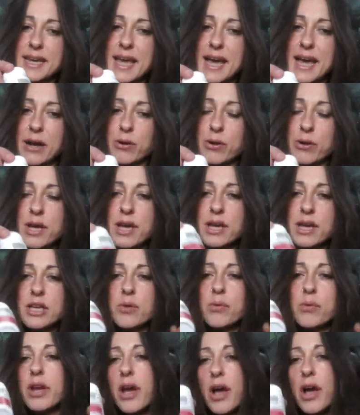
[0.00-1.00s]
Now,
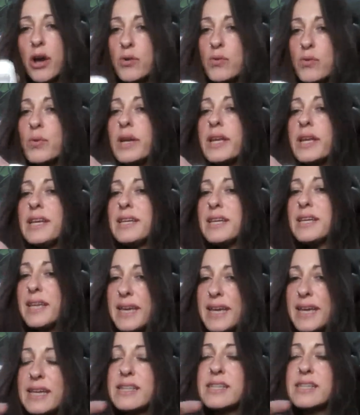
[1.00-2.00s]
you would only
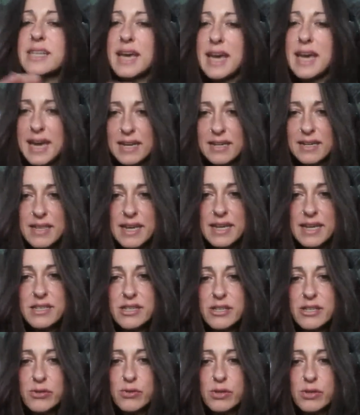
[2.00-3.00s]
need to add that
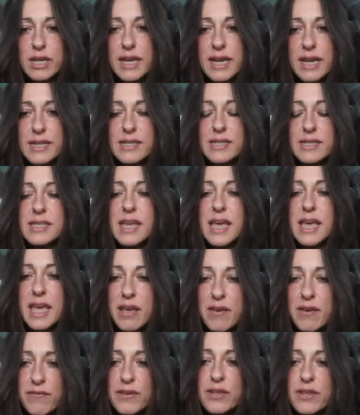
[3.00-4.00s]
to your cleanse
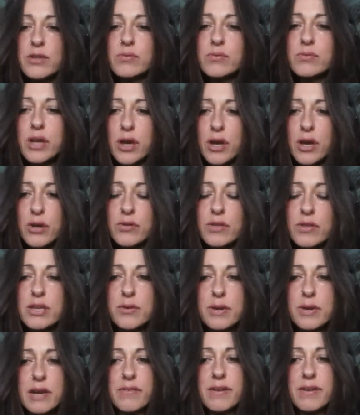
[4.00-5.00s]
if you know
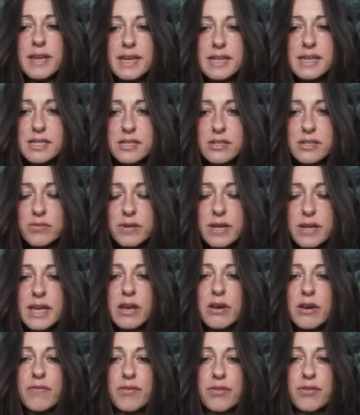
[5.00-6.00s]
that you have a
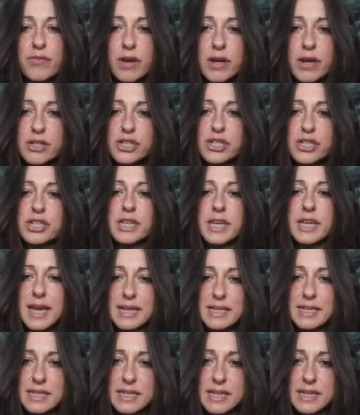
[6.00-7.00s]
history of thrush,
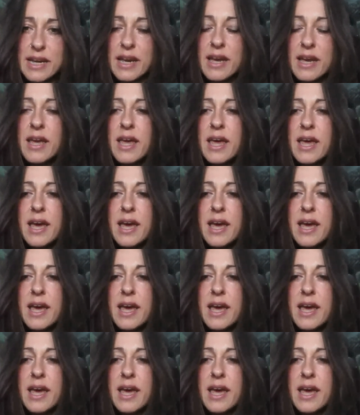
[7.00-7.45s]
candida,